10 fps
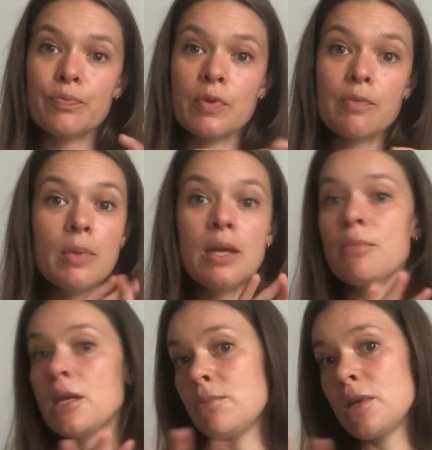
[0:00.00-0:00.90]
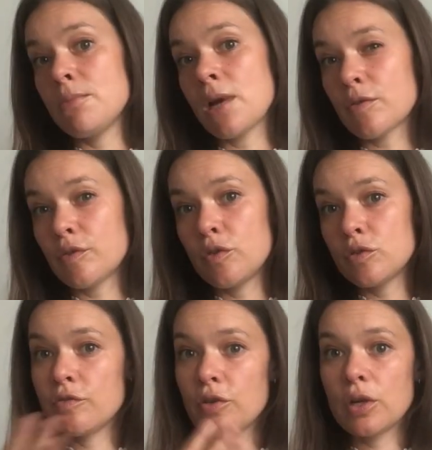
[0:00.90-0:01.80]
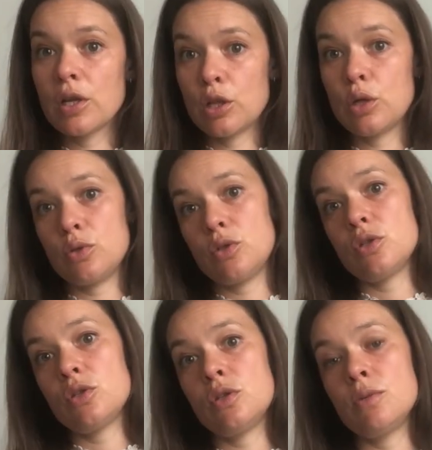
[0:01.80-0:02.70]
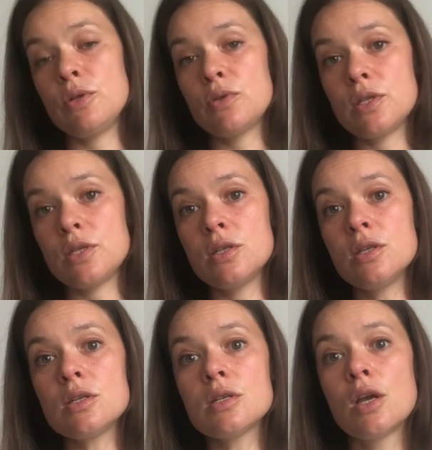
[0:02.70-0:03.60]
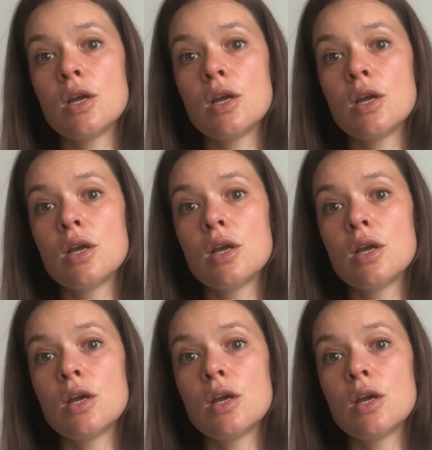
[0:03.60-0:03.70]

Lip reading: many microphones very close to the musicians,